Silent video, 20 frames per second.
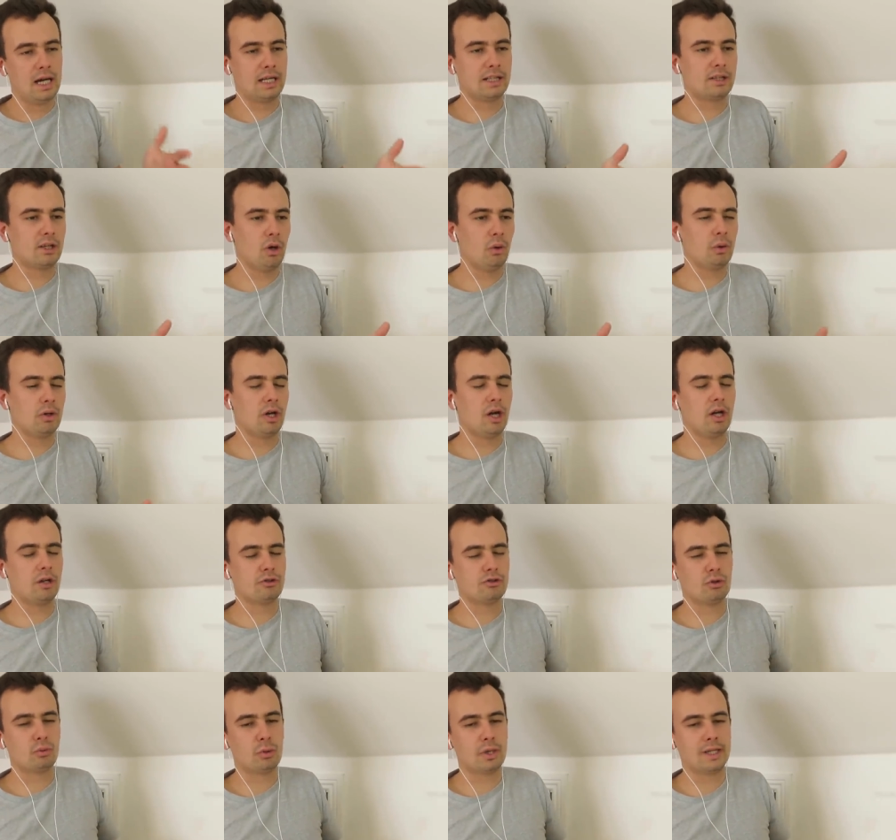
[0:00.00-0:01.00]
and going
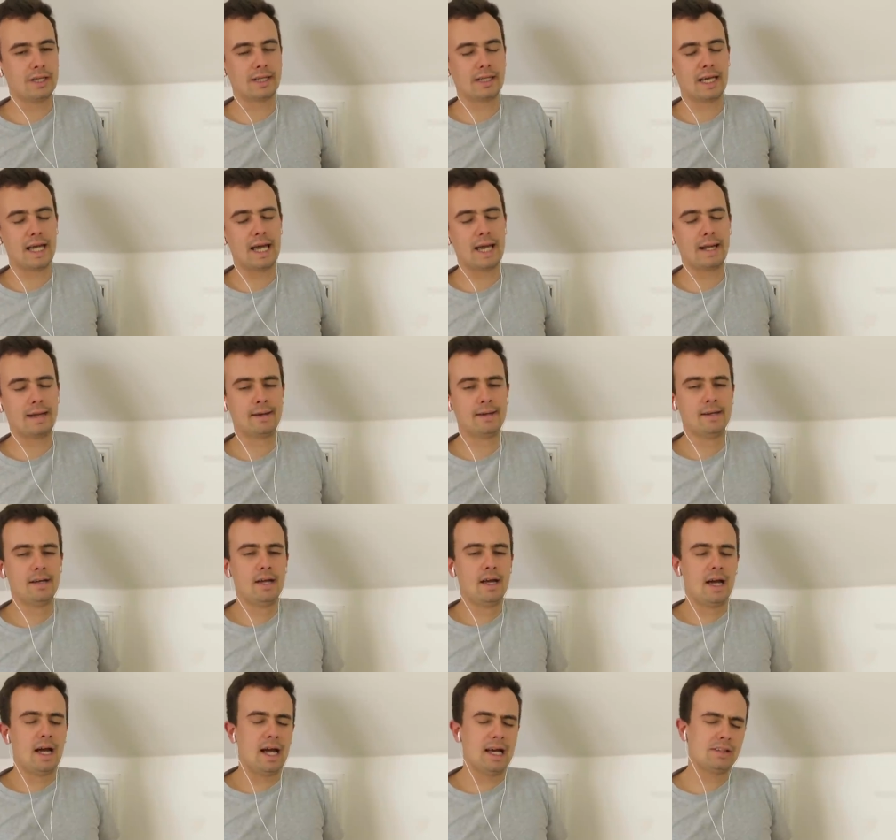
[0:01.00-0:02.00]
on to win again.
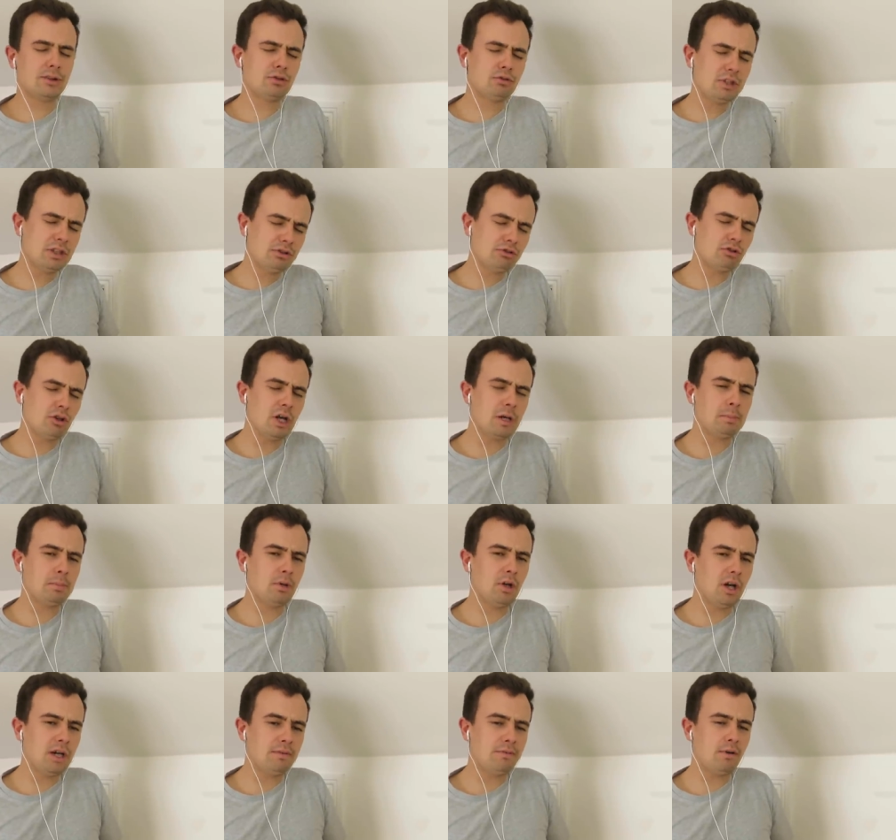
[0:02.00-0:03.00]
3-stripe
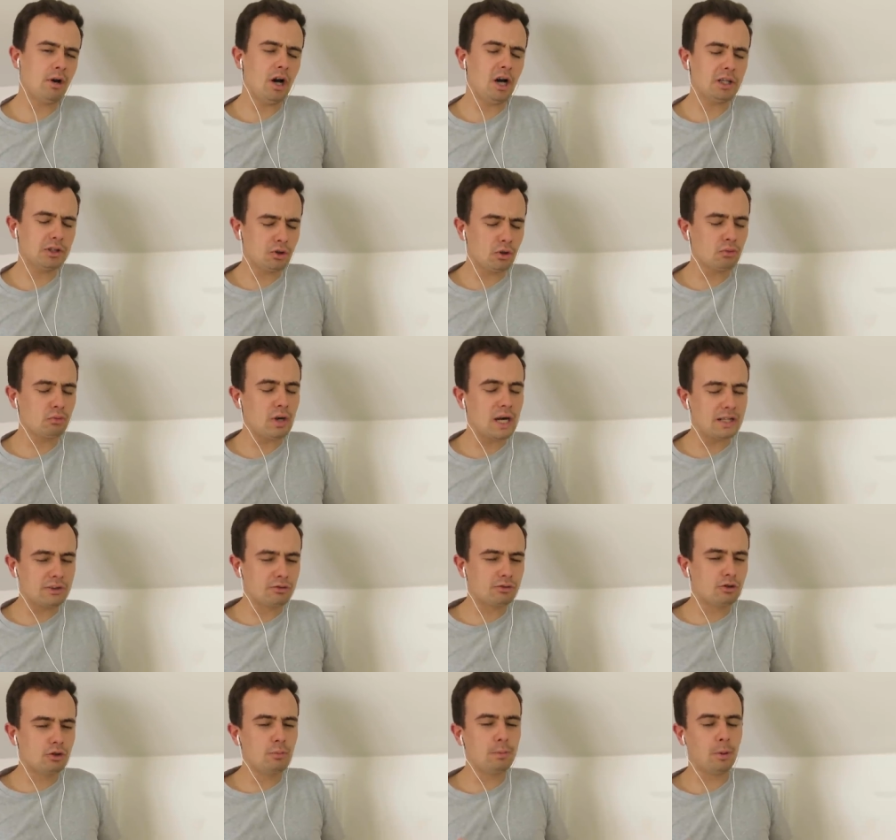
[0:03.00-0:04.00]
life, I thought, ran a
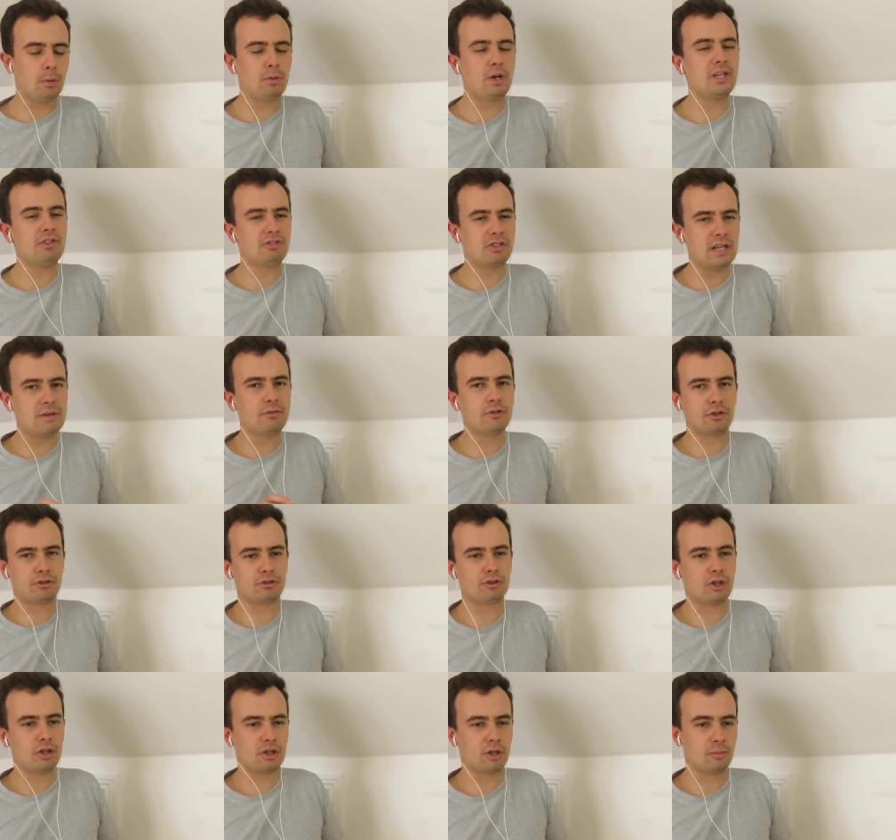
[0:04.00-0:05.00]
super race given the
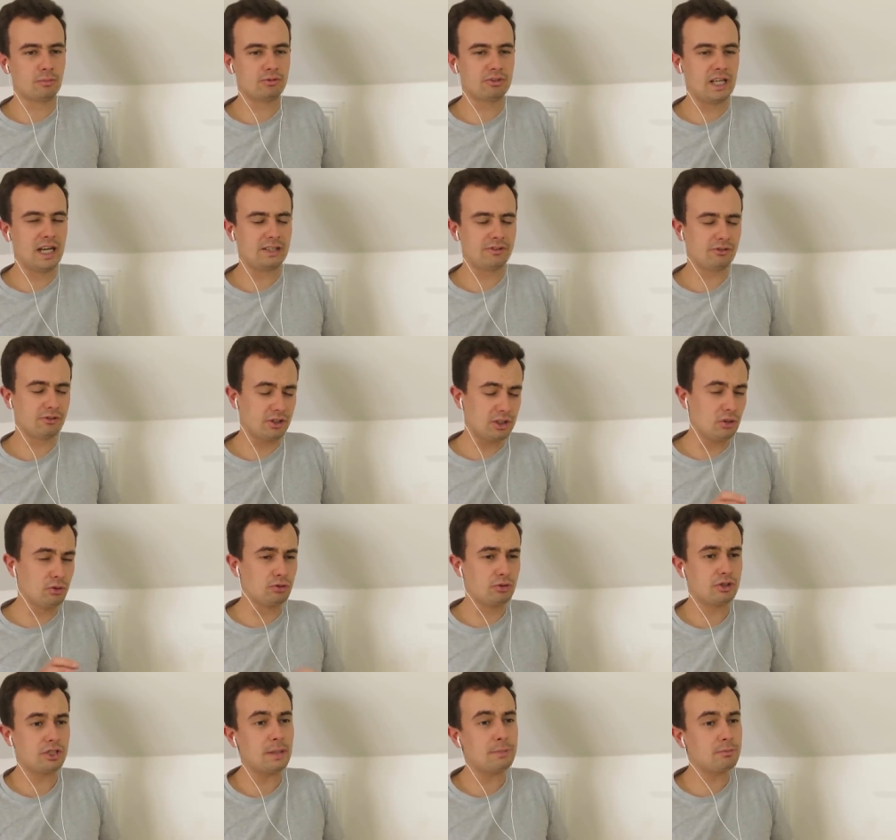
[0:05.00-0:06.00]
circumstances. He
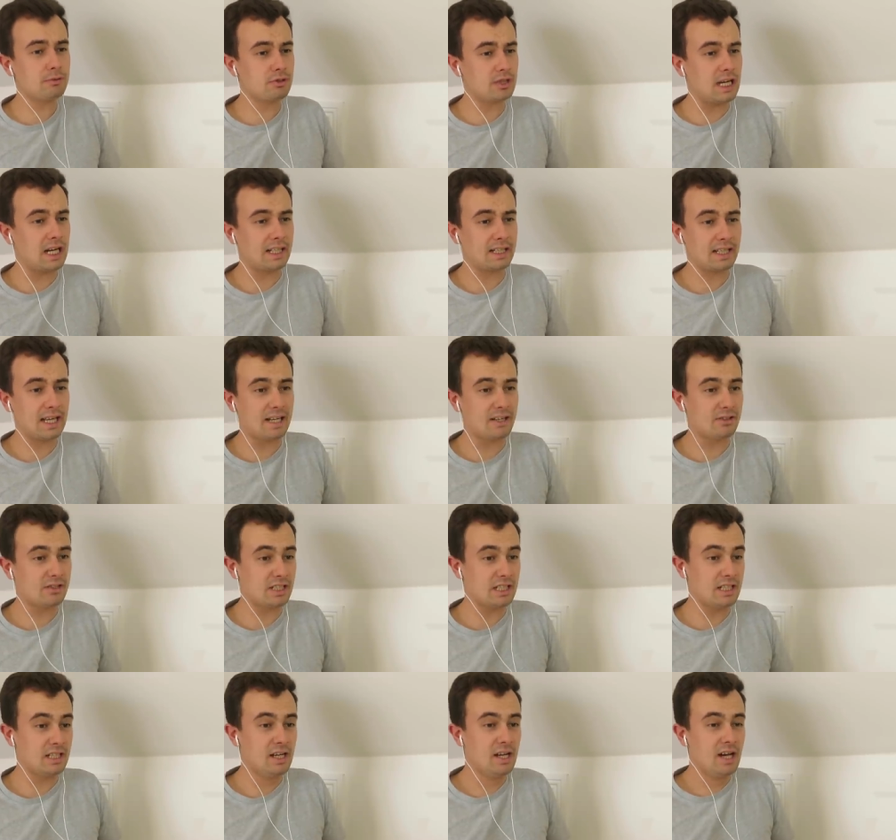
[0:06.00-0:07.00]
unshipped Jack
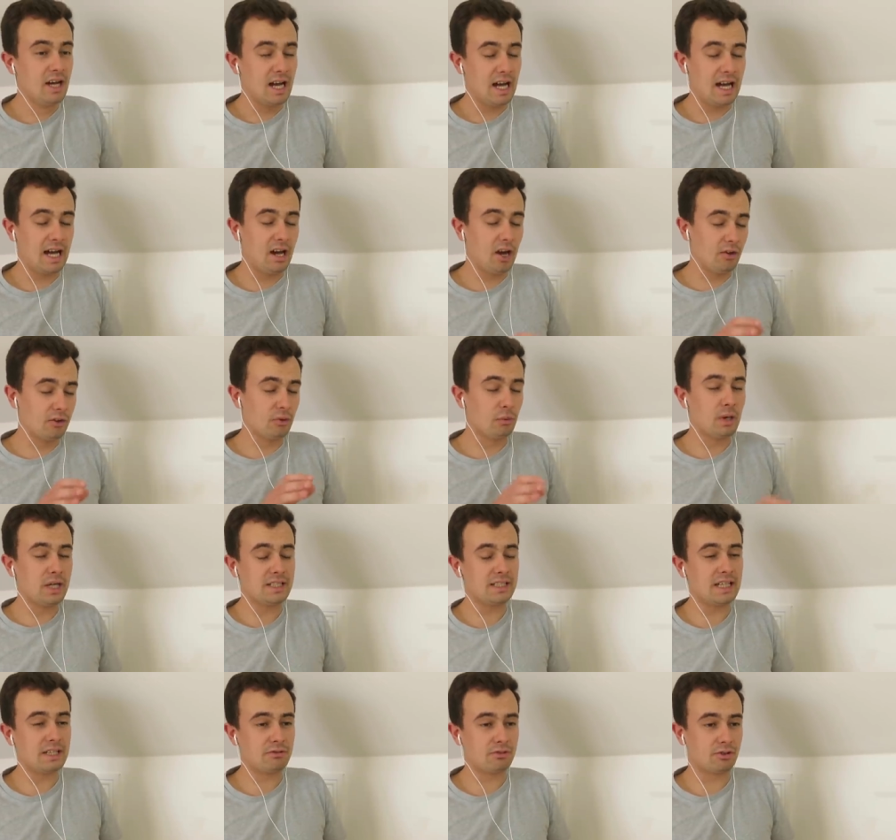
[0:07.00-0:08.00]
Kennedy on the
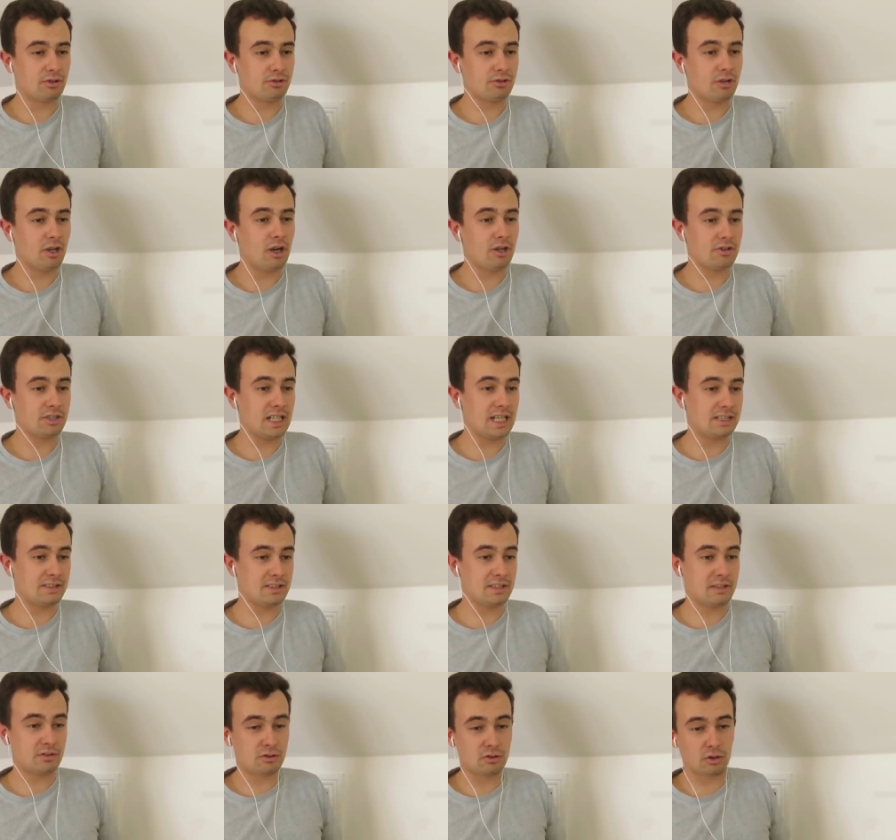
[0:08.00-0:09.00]
way down to the start. He
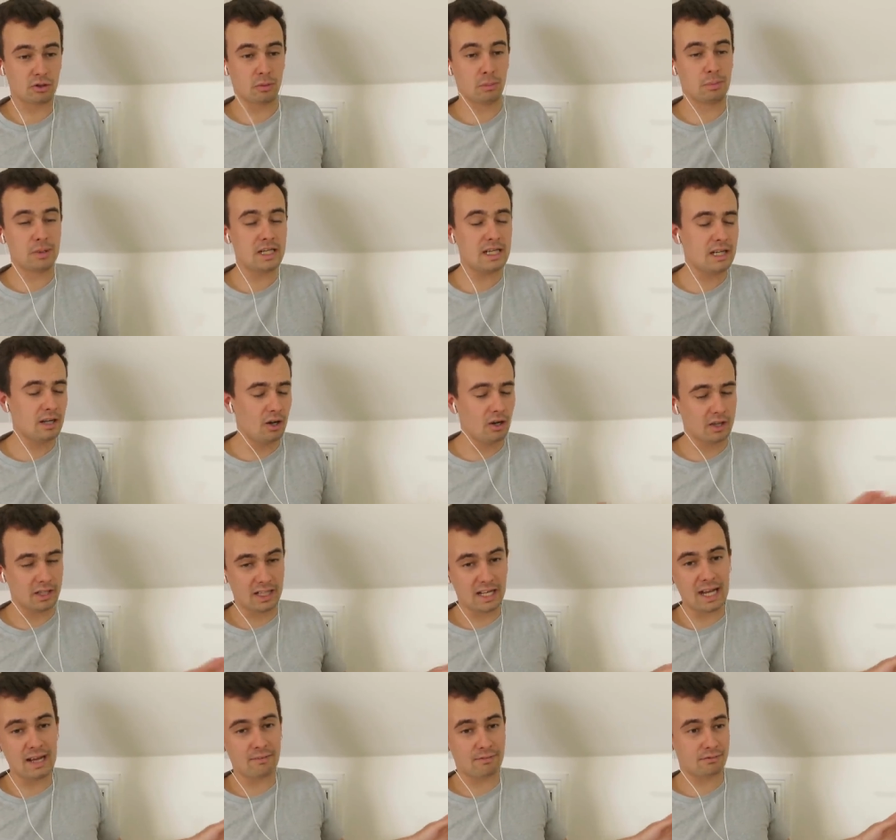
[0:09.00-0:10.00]
actually took a beeline
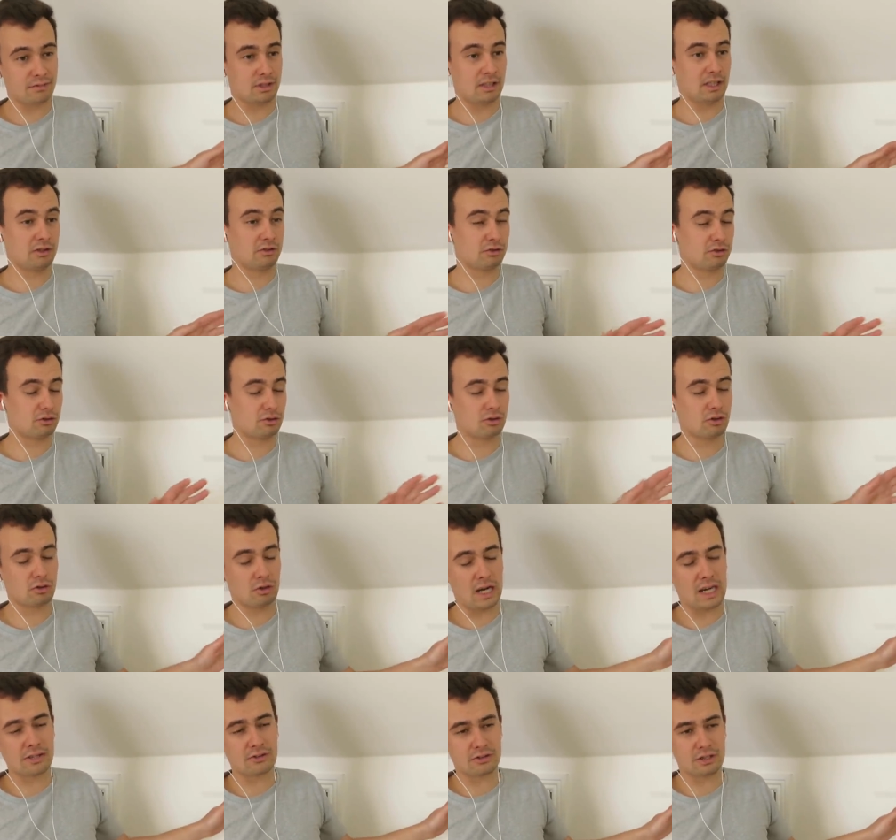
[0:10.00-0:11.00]
left and
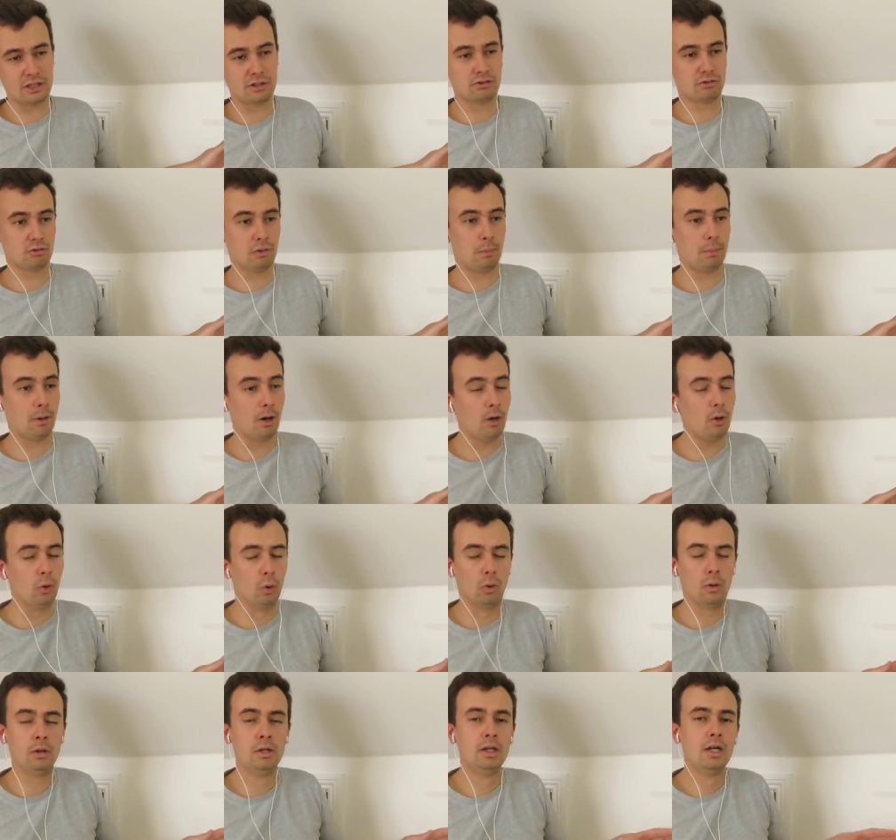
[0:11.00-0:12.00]
crashed into a
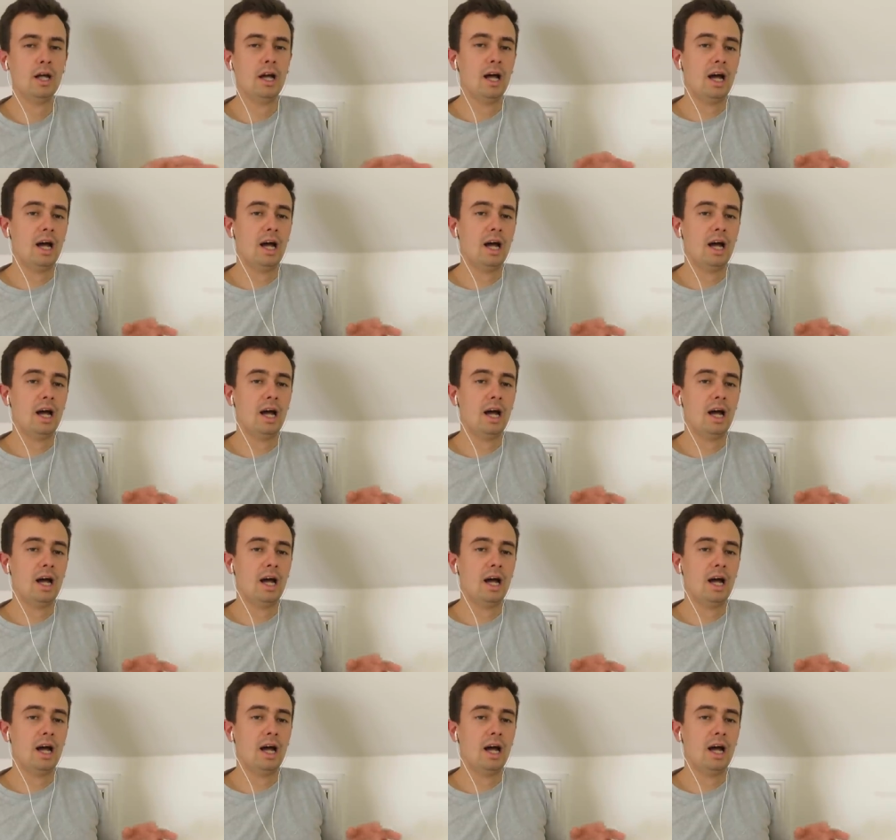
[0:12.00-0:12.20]
pole